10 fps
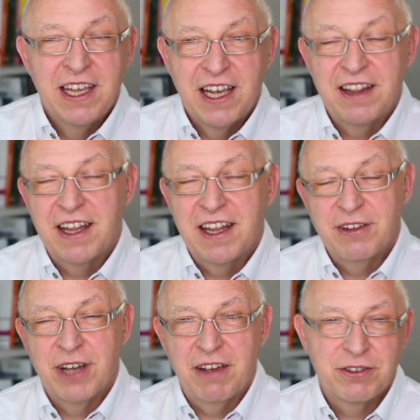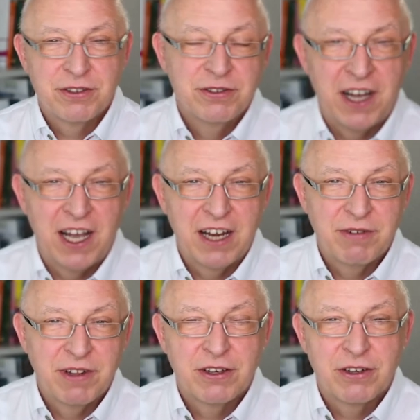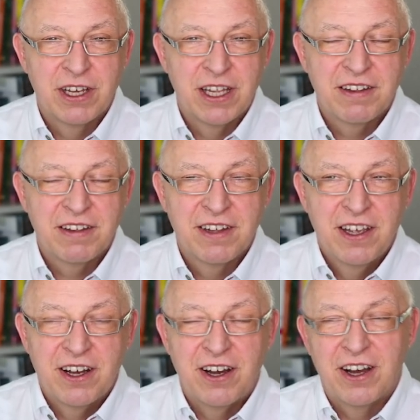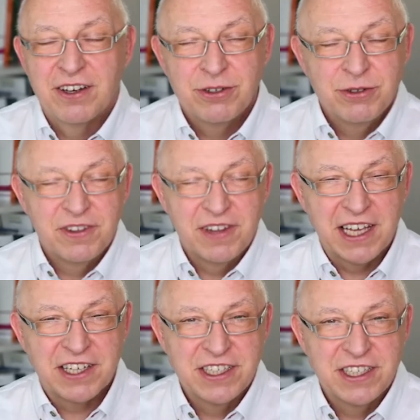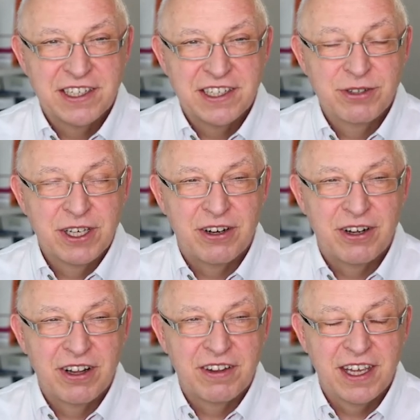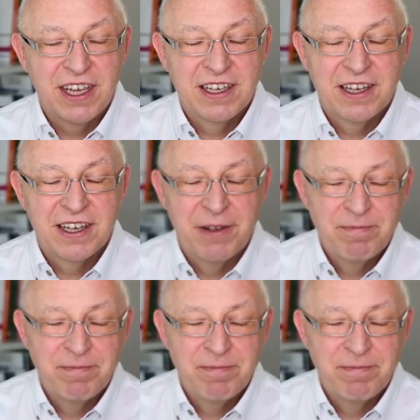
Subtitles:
and then you have to fight with your colleagues on who is actually doing all the